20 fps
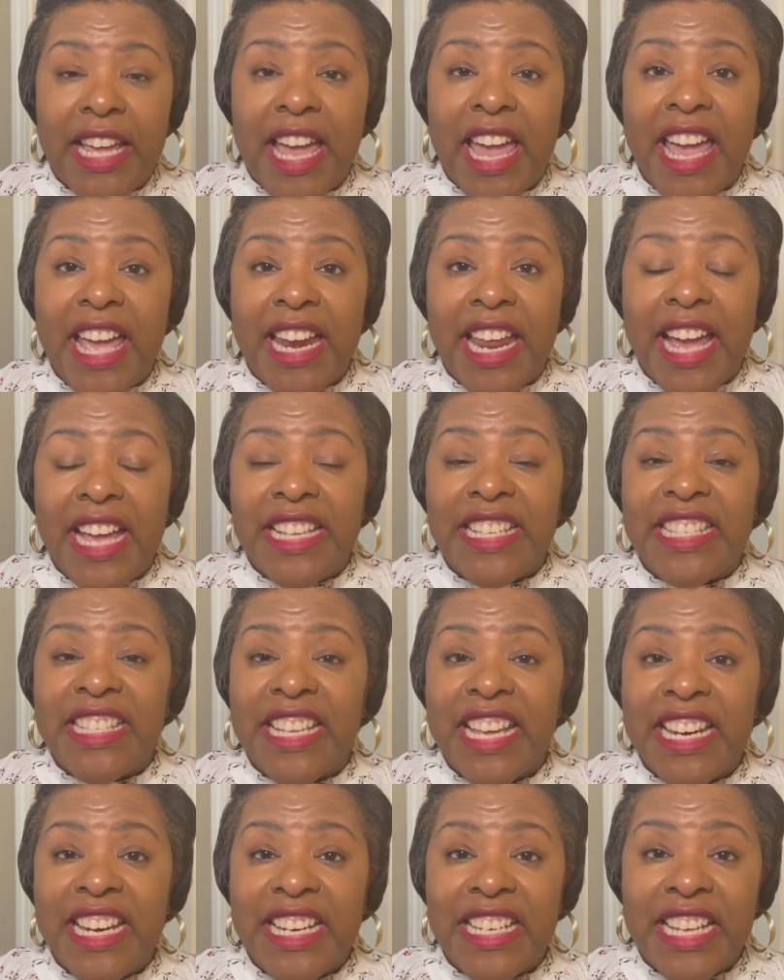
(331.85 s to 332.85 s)
and I
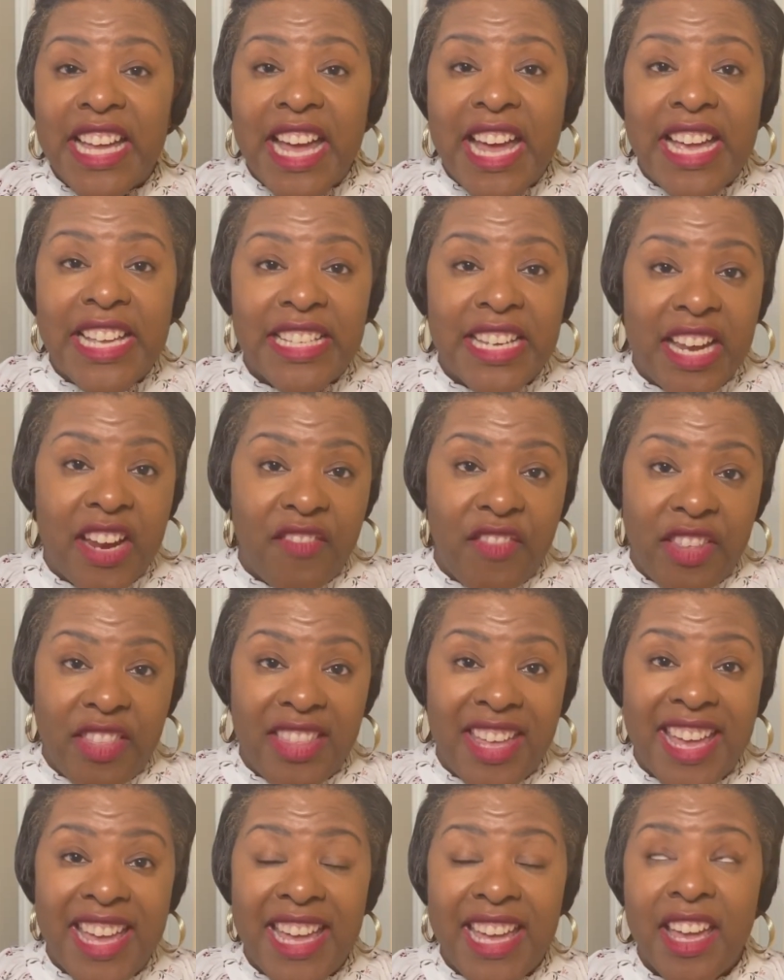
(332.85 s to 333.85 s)
sanitized
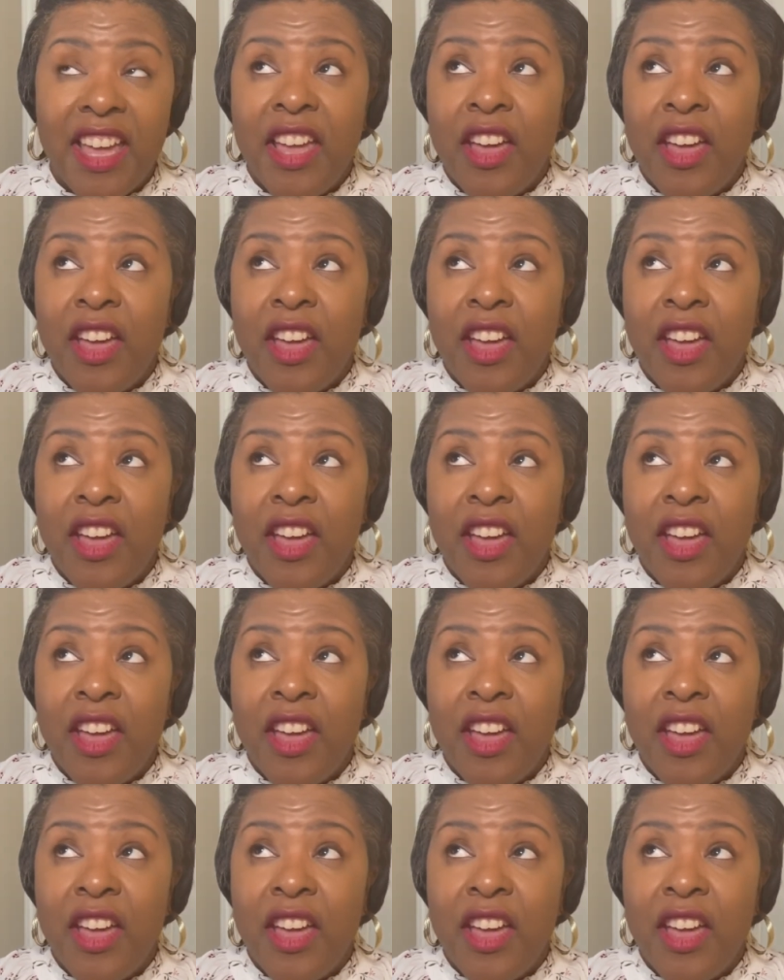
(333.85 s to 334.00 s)
everything